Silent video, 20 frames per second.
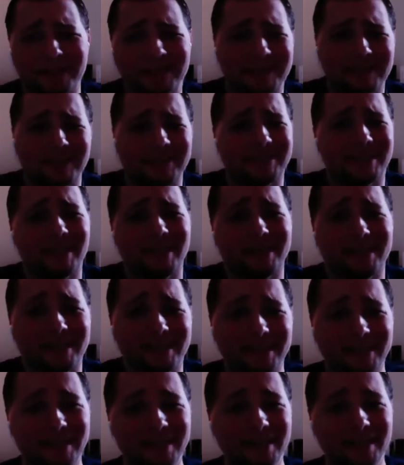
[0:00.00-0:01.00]
It's just like,
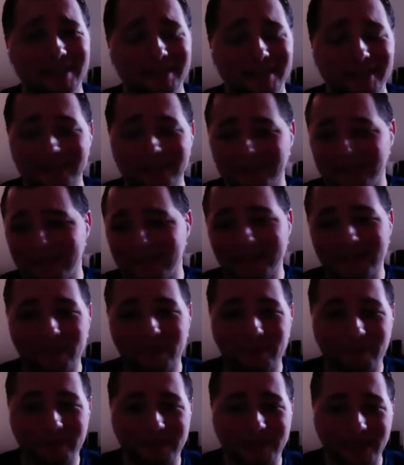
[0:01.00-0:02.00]
geez, the
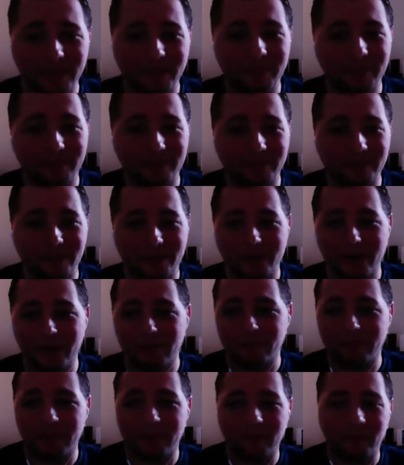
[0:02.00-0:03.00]
same old, same old. You
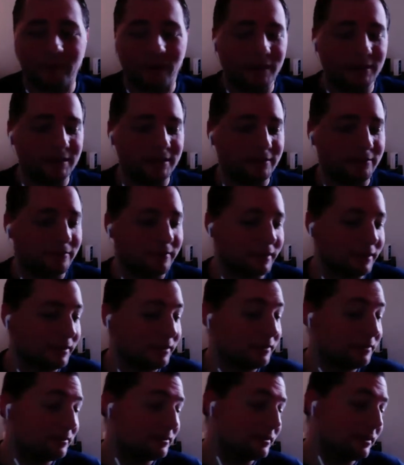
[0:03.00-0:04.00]
have Dead Rising
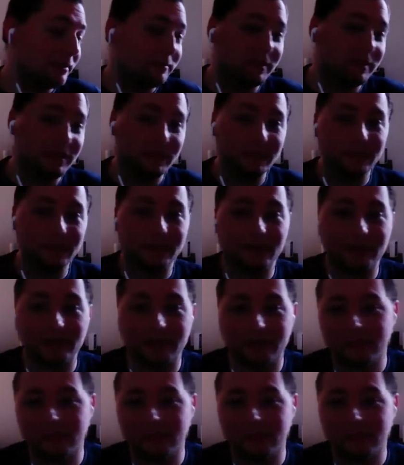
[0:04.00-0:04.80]
3, same thing. And